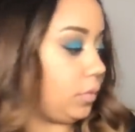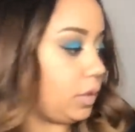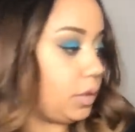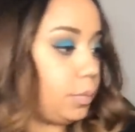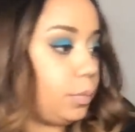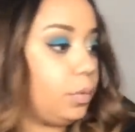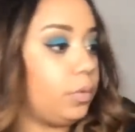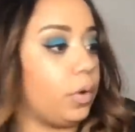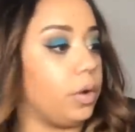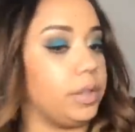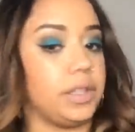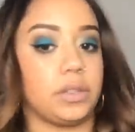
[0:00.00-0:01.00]
Just move
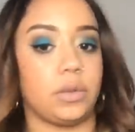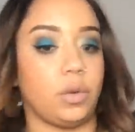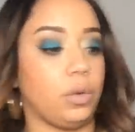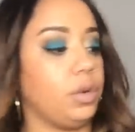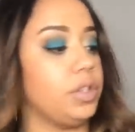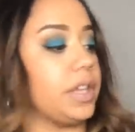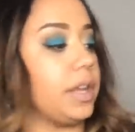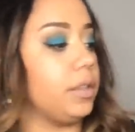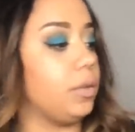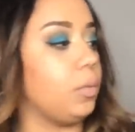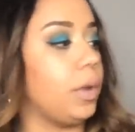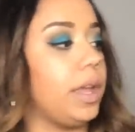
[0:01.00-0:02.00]
all these cords out of
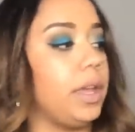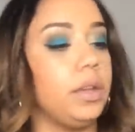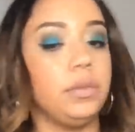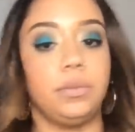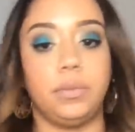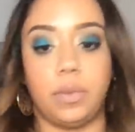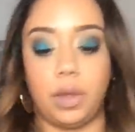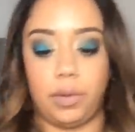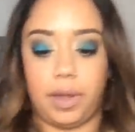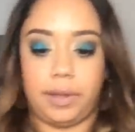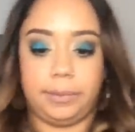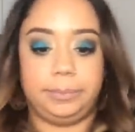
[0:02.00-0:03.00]
the way.
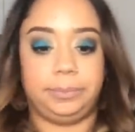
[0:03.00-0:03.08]
Okay.